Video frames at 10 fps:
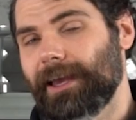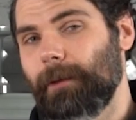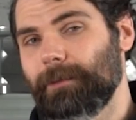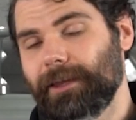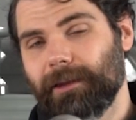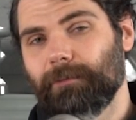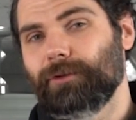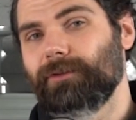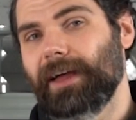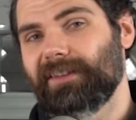coupling and
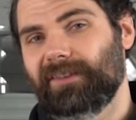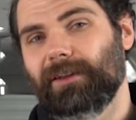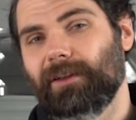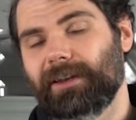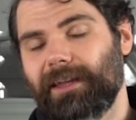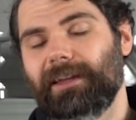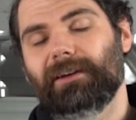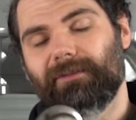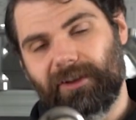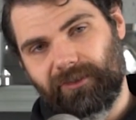improve that seal on here,
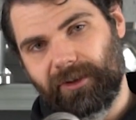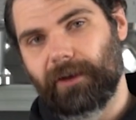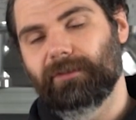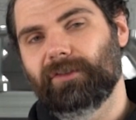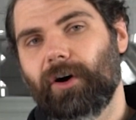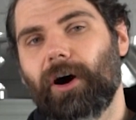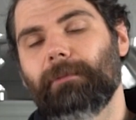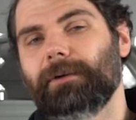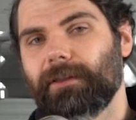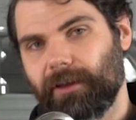eventually over
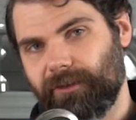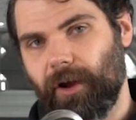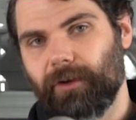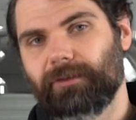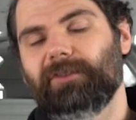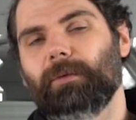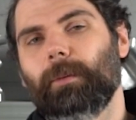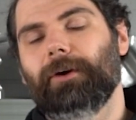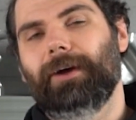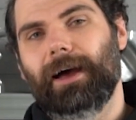time, those O-rings will
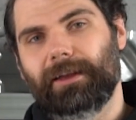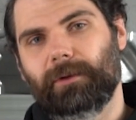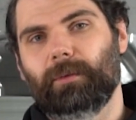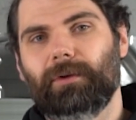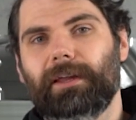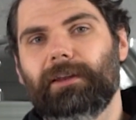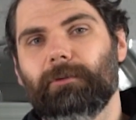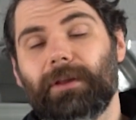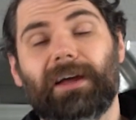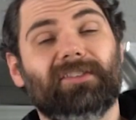wear out, you will need to
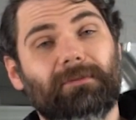replace